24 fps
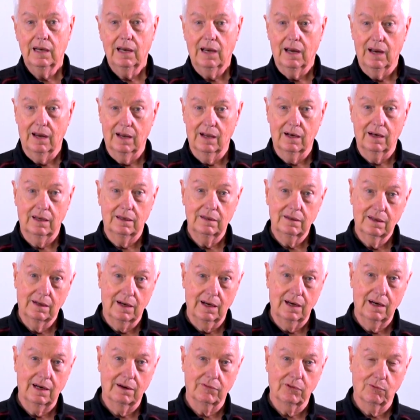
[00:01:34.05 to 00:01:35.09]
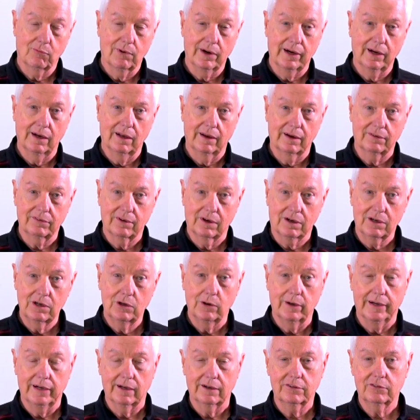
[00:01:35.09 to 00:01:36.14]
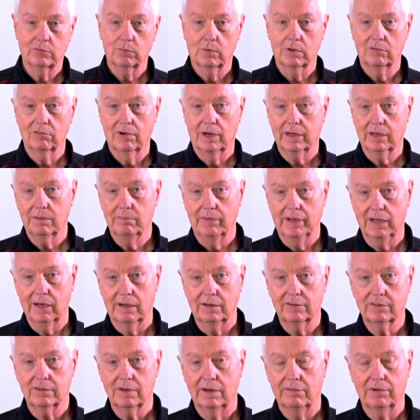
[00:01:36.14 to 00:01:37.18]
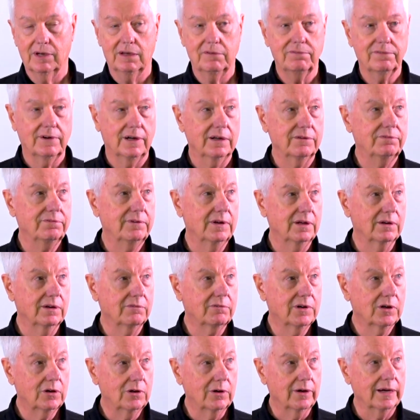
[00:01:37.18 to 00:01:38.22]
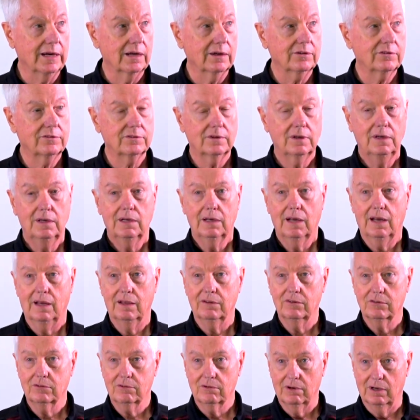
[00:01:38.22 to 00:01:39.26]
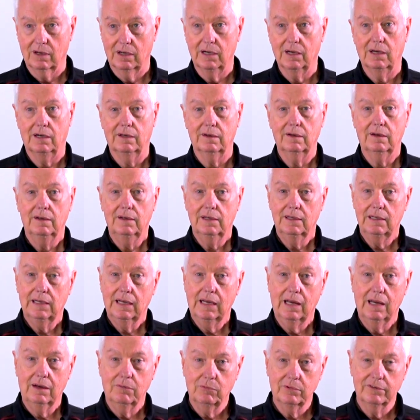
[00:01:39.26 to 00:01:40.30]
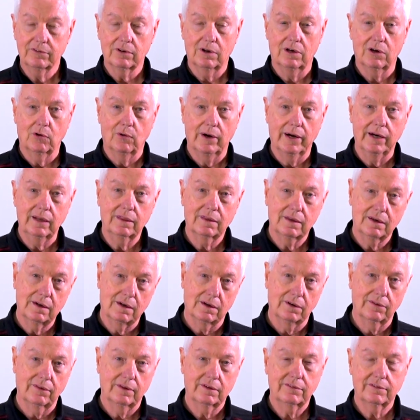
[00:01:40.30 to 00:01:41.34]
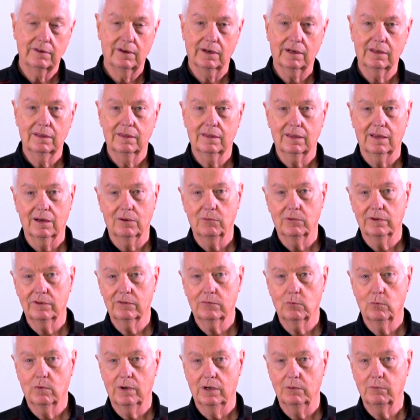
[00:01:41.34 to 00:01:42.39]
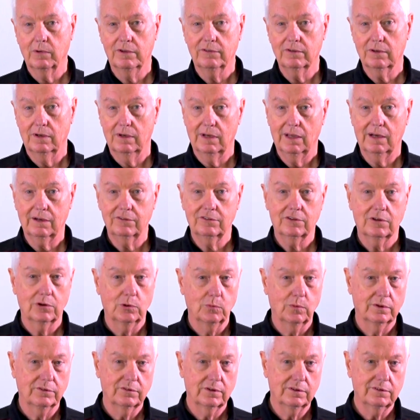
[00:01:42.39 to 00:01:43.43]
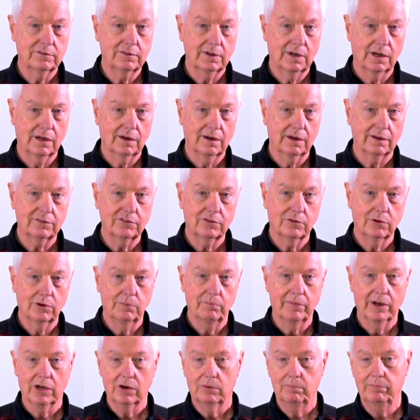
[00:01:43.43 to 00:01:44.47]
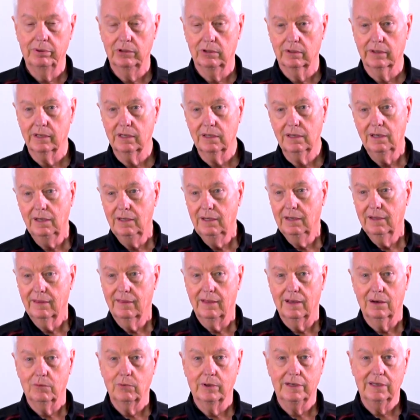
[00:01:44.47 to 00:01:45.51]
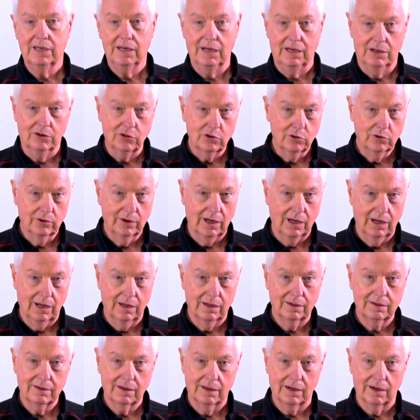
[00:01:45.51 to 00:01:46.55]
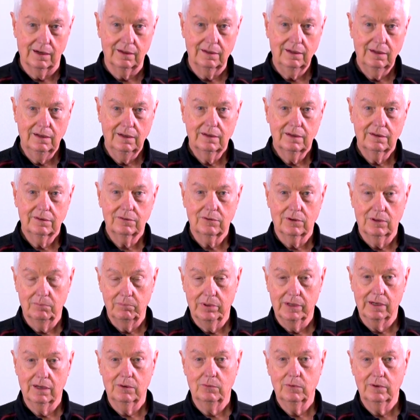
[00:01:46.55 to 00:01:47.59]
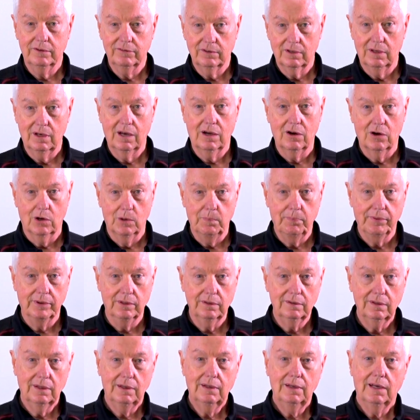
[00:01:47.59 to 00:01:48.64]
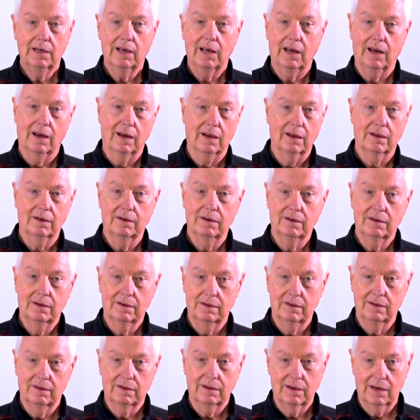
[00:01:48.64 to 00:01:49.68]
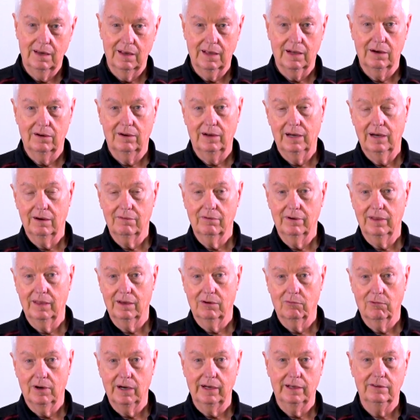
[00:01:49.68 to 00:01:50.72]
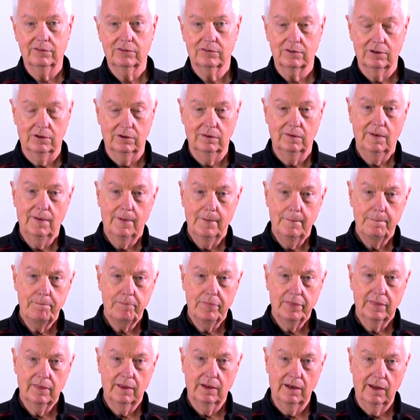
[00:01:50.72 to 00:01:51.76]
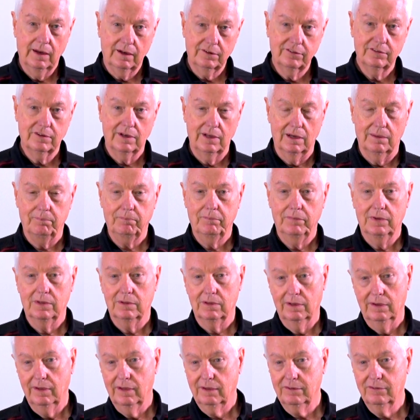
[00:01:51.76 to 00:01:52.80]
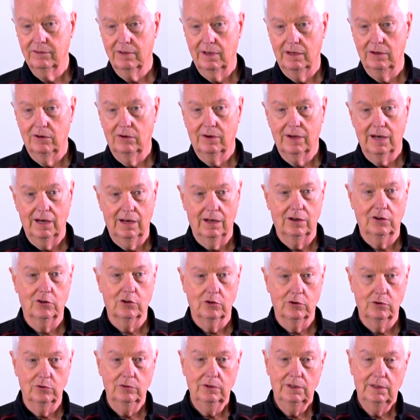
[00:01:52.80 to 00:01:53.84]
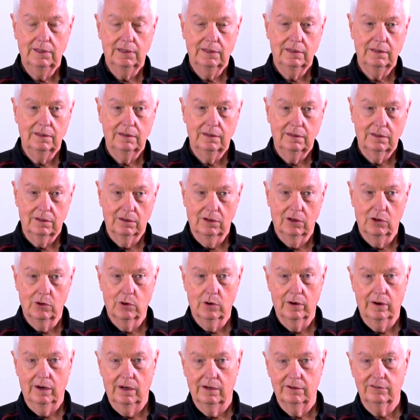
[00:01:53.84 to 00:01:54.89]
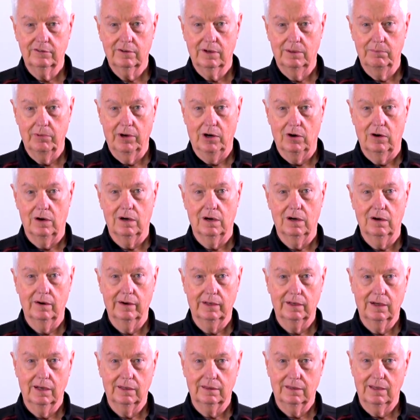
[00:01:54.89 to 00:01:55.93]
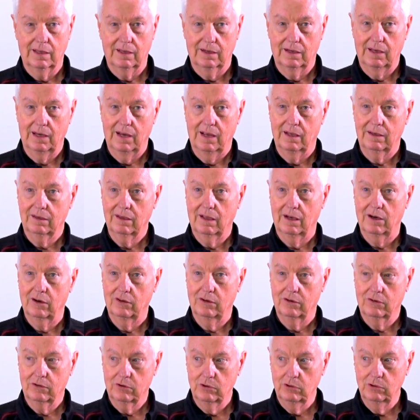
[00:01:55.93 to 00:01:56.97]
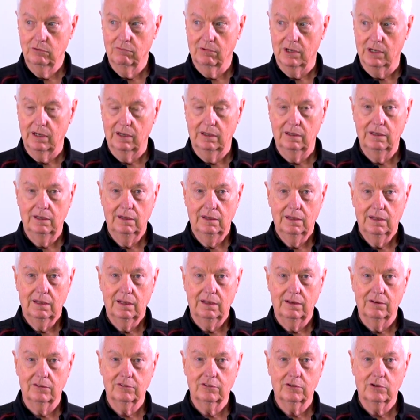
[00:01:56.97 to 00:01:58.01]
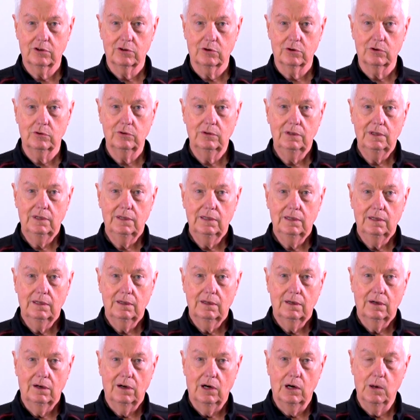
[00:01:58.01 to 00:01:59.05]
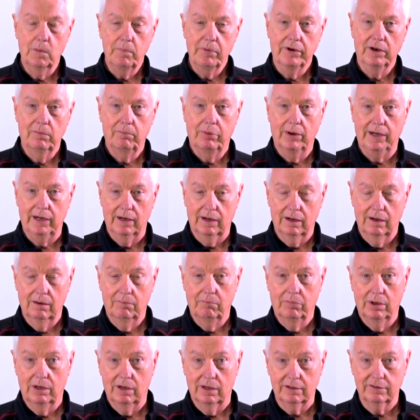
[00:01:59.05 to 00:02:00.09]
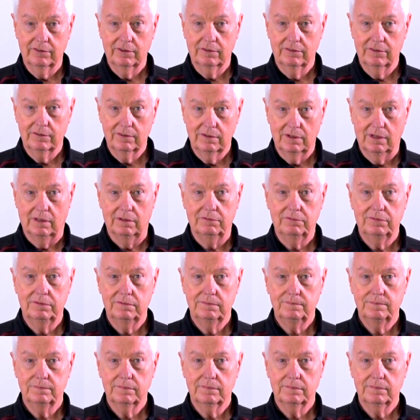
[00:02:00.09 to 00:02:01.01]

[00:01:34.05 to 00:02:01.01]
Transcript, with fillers: And did he have the right length of coax? We're recommending 75 feet of coax and strung out he was all right there. The second thing was what was it next to? Was it sitting next to a metal building? That would detune the antenna. So, but it was in the open, and uh, he had all, everything right. So the next step, the next thing you can do to lower your SWR and get that antenna to tune right is to open the box itself.